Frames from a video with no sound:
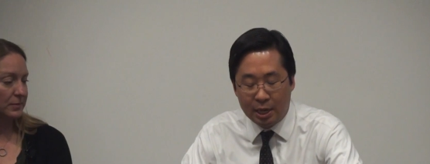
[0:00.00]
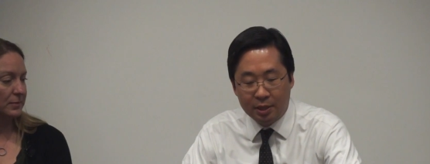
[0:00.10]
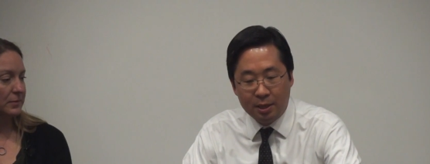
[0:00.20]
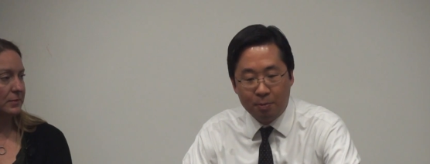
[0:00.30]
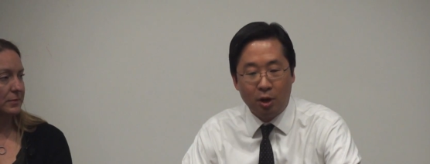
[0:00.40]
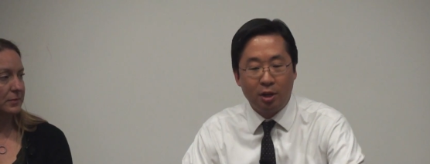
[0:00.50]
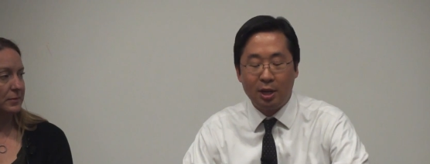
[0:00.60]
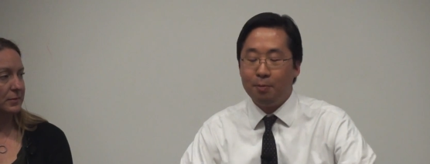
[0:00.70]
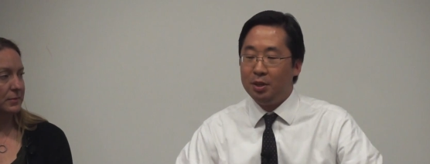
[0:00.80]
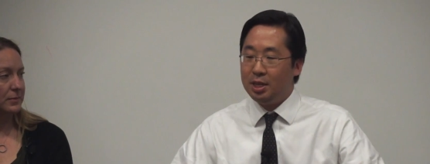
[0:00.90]
Speaker 1: that the American
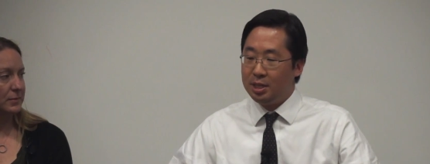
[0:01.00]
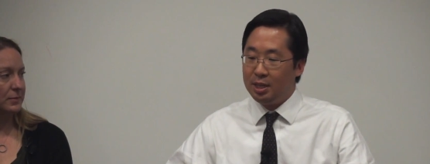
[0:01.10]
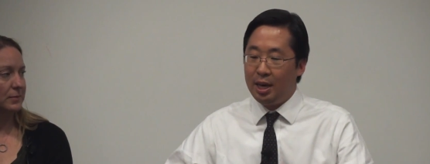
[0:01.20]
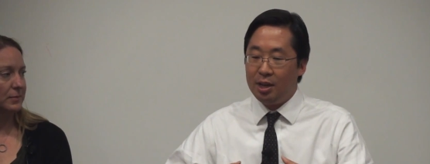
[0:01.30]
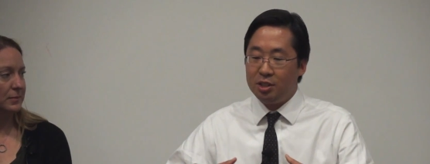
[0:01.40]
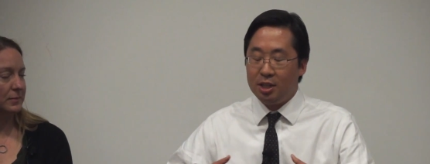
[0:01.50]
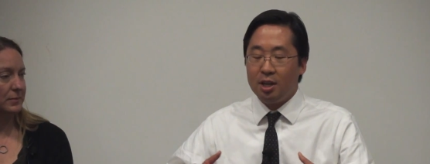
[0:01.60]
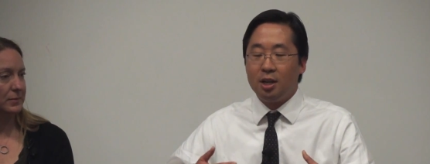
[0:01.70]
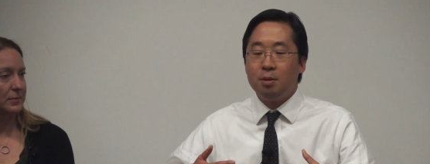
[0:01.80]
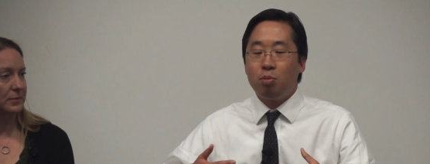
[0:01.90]
government is engaged in an
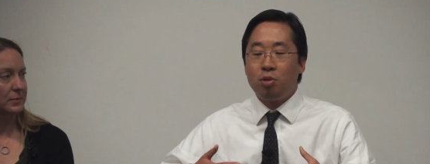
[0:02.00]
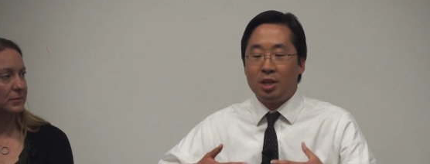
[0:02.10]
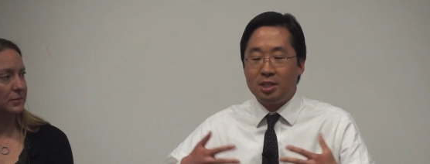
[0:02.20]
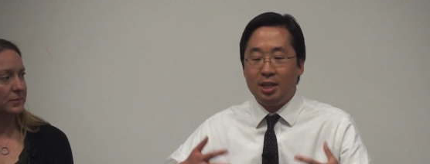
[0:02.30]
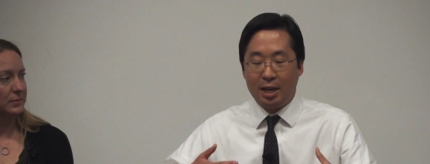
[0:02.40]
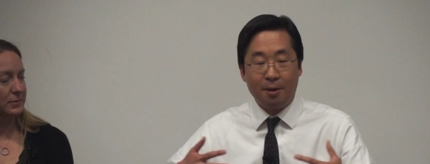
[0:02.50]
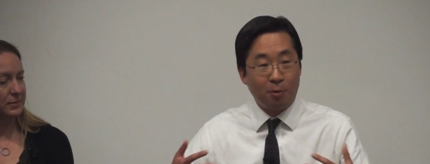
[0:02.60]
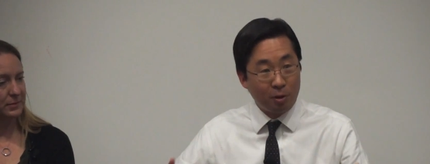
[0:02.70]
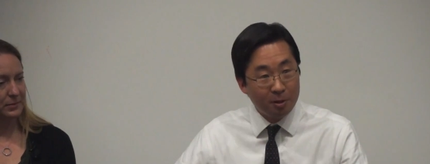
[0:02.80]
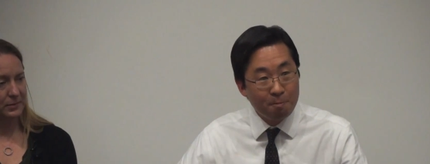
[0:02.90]
unprecedented
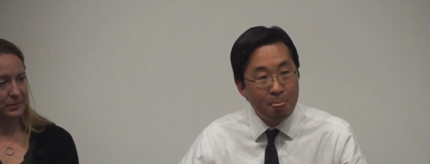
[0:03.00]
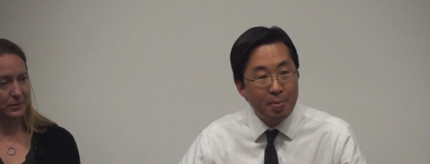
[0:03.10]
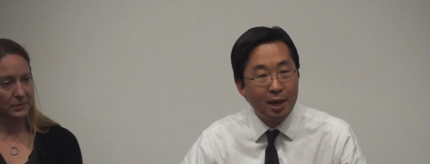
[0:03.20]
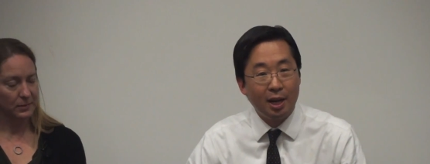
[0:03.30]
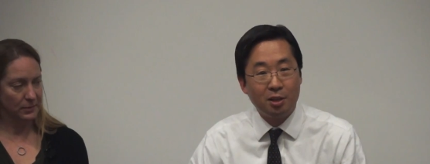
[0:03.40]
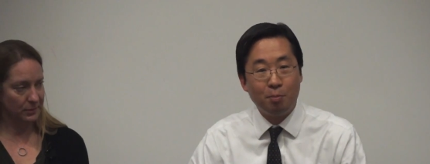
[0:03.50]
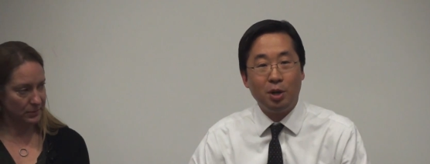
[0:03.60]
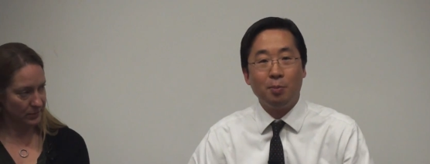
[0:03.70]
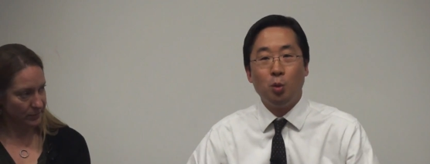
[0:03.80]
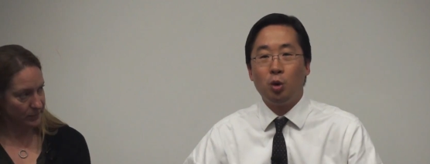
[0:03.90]
effort uh, to
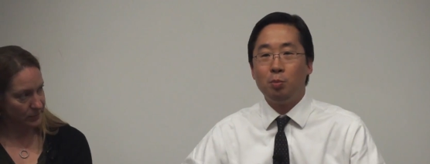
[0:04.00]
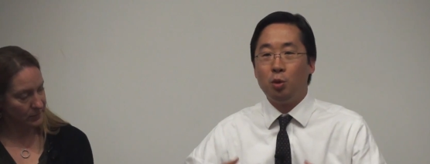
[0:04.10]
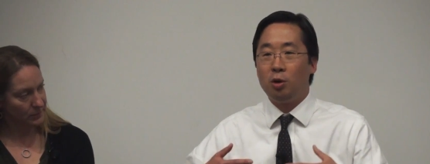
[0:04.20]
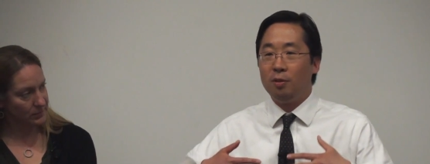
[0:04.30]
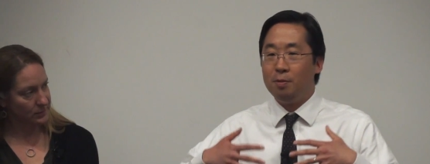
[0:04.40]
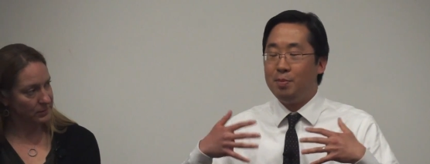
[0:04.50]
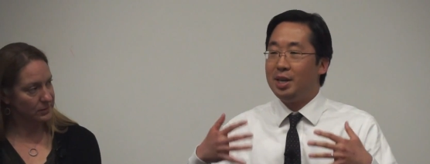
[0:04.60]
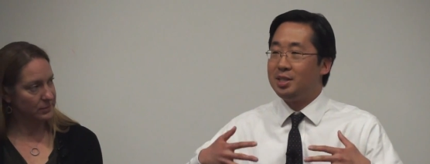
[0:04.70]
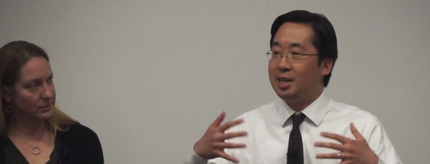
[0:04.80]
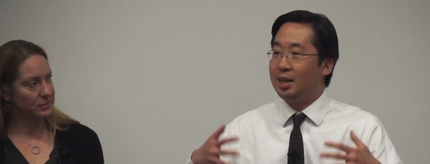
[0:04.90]
bring more and more of the
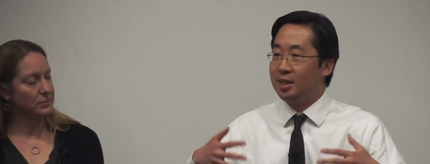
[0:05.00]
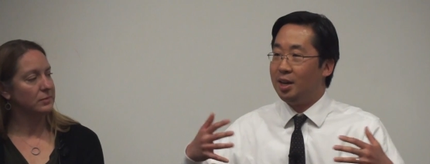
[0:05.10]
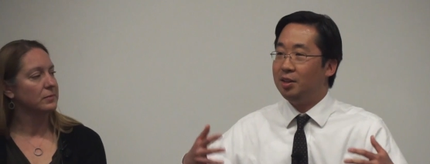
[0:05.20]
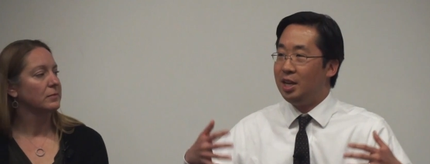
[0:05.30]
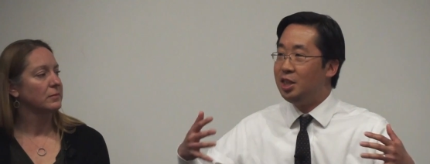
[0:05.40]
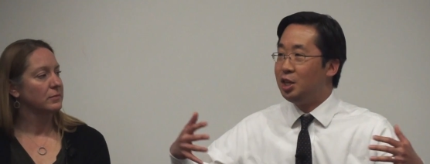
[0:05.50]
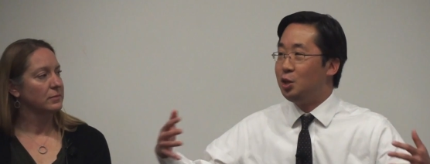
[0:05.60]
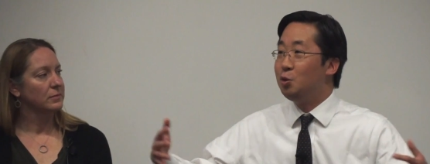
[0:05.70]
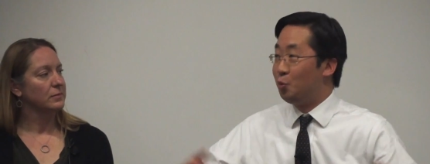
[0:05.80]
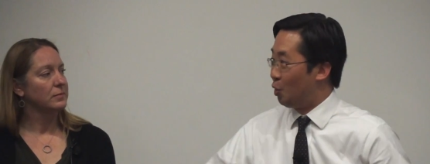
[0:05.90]
best tech talent in the
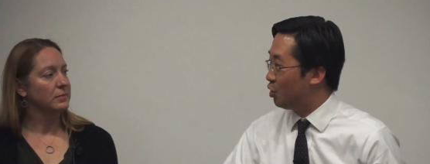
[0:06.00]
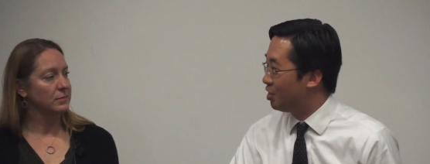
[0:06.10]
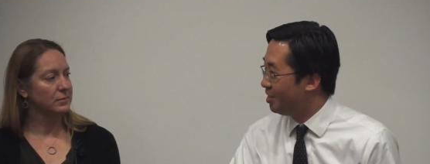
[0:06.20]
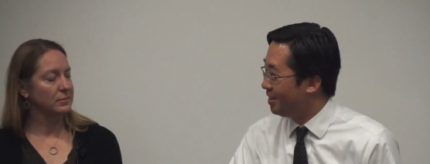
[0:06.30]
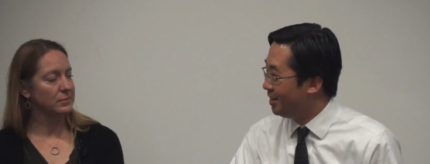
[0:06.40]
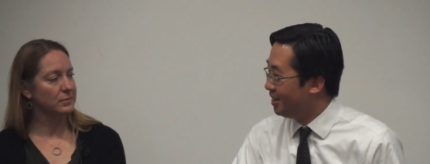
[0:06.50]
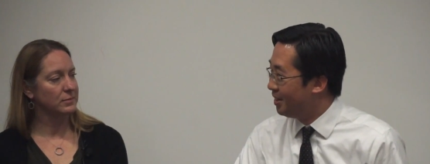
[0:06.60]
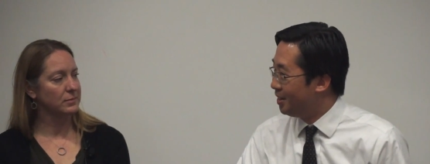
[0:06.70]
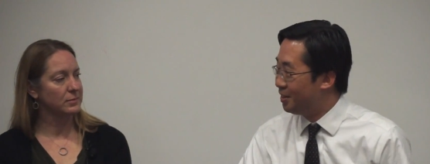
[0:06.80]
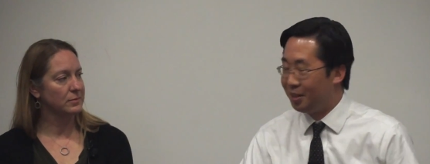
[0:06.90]
universe
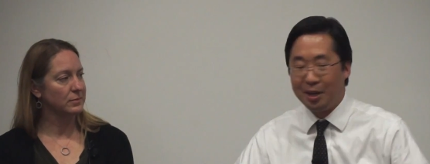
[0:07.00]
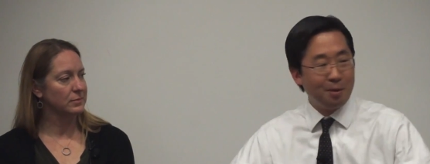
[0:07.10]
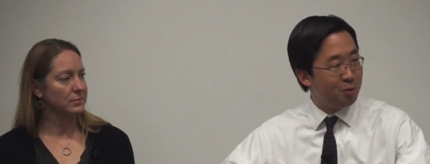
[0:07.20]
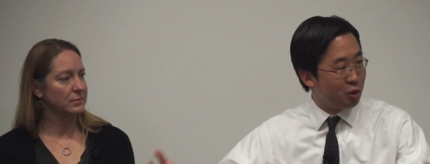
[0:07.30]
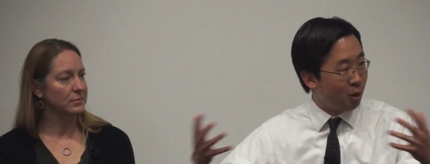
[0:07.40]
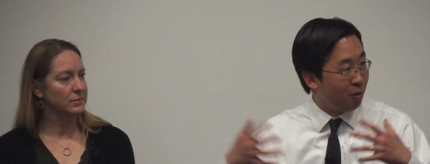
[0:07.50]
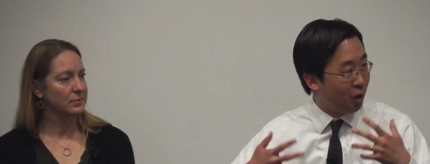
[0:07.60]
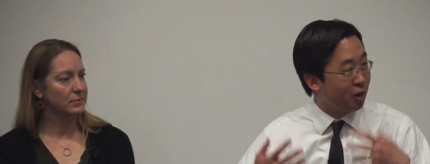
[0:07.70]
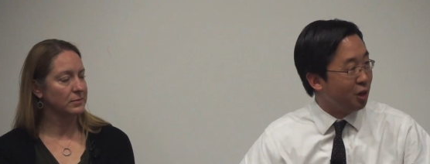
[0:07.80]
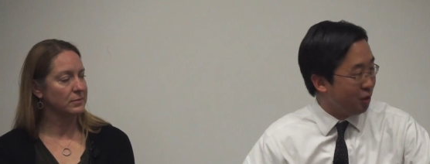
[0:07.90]
to come serve
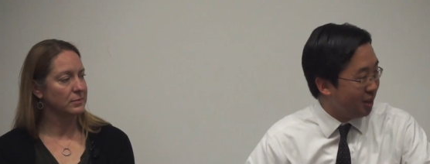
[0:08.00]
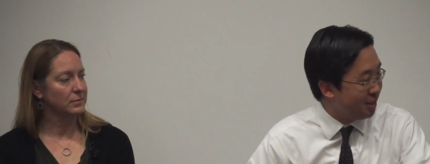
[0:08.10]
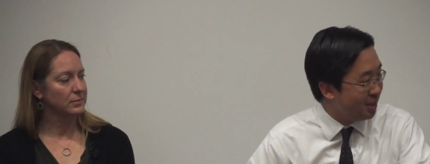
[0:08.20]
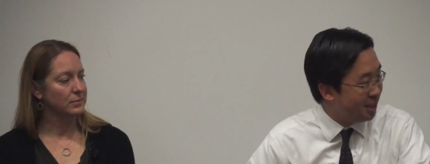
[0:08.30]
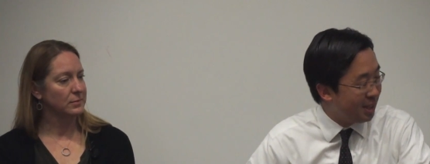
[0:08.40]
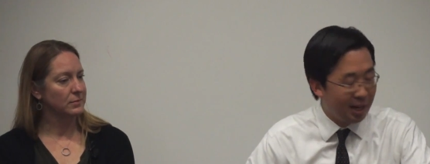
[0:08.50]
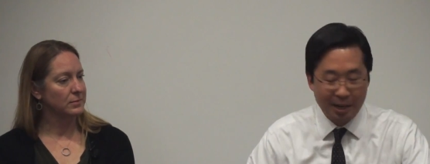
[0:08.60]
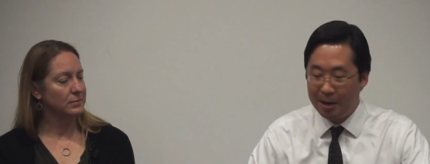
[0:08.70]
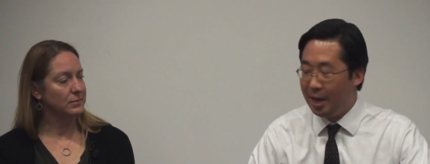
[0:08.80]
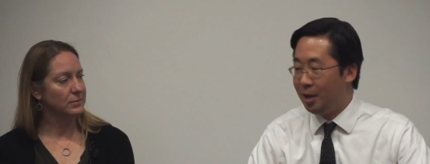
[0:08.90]
our country
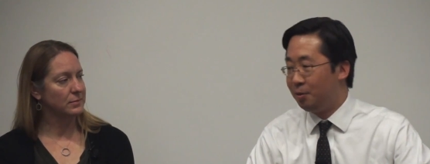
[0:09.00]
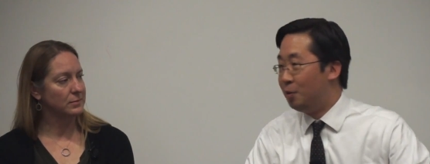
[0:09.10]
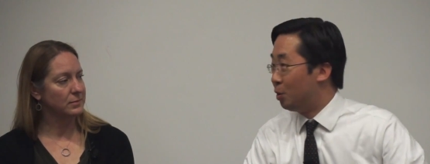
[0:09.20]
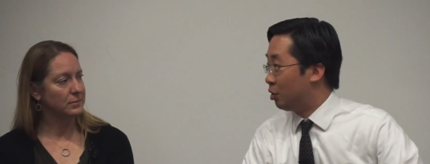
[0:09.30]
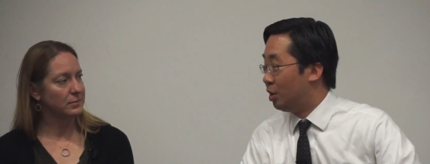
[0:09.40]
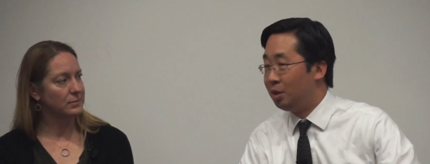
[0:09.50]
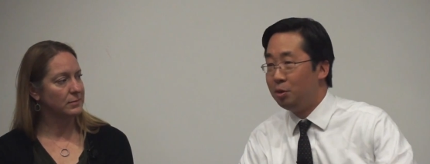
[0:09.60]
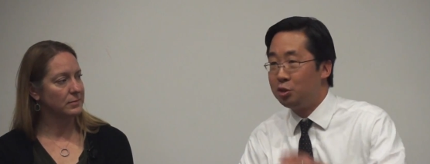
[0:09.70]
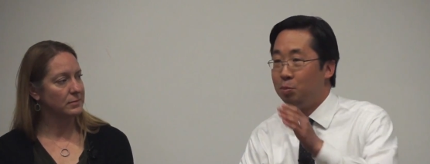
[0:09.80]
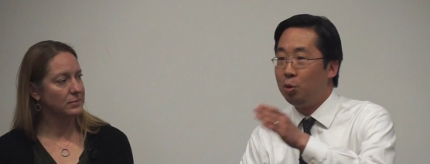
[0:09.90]
uh, and to focus on the
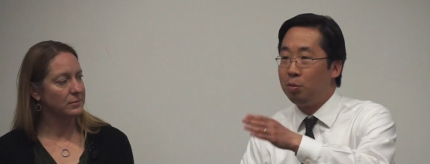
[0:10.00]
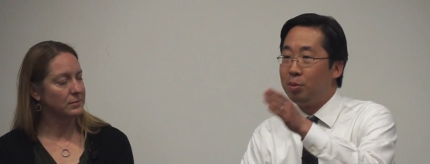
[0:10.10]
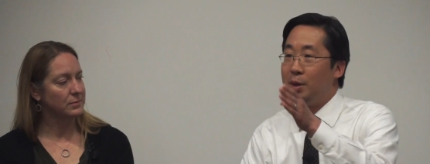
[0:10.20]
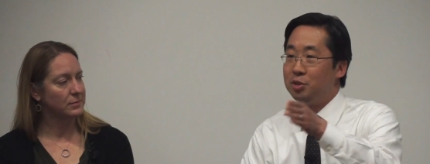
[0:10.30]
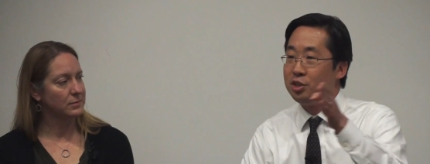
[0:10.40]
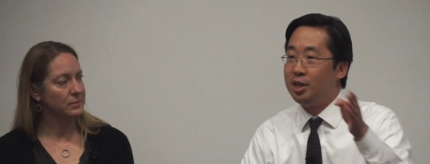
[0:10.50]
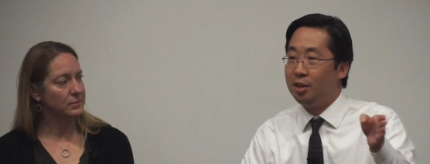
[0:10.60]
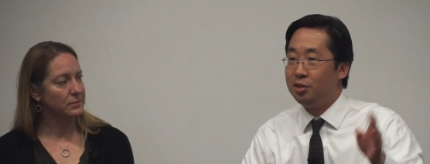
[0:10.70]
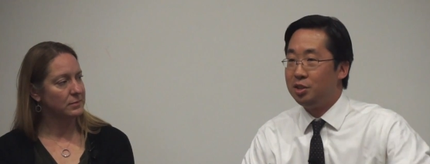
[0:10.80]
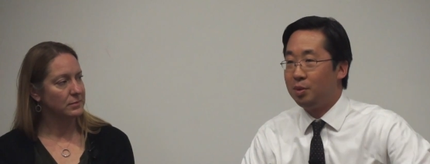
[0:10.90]
most important problems and
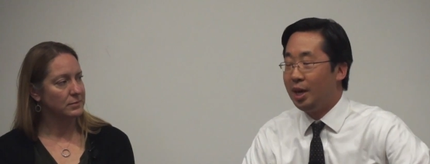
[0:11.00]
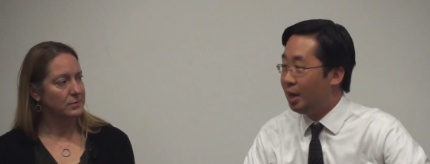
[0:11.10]
challenges that we